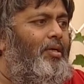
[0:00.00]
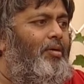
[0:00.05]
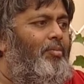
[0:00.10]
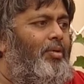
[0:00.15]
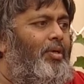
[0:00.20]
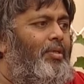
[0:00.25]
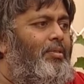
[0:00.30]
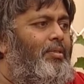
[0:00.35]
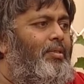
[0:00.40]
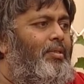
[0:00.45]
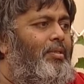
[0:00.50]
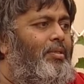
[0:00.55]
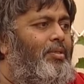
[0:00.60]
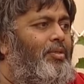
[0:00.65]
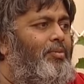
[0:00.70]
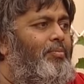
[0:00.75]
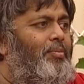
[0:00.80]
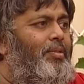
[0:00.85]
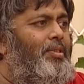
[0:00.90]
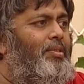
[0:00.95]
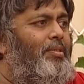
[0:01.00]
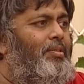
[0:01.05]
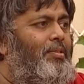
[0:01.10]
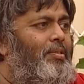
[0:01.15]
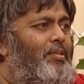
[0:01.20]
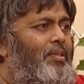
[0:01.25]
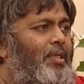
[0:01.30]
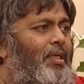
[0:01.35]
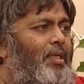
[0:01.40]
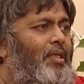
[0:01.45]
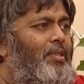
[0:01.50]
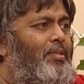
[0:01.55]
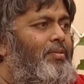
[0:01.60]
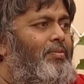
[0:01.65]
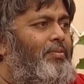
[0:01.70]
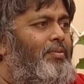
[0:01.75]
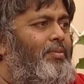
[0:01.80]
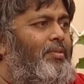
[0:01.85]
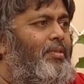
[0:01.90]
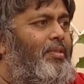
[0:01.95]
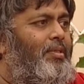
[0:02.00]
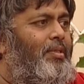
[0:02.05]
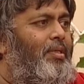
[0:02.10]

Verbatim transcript: about the human self,